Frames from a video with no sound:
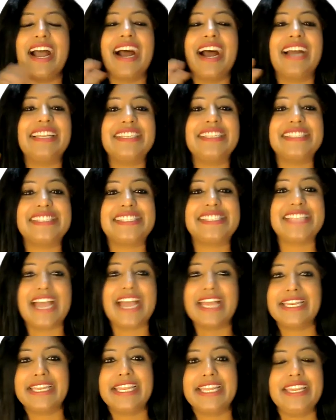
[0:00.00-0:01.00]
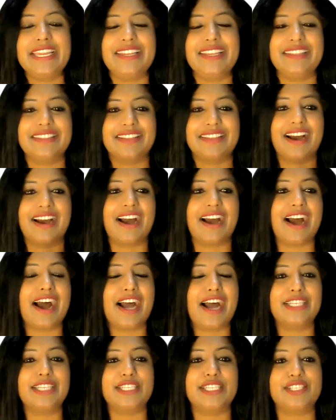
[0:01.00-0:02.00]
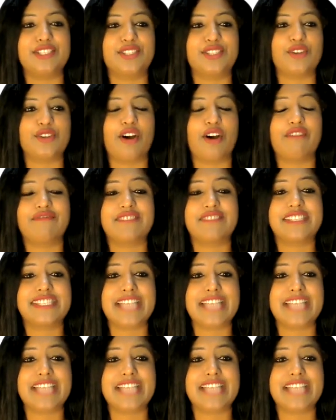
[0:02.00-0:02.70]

Understanding the hard and soft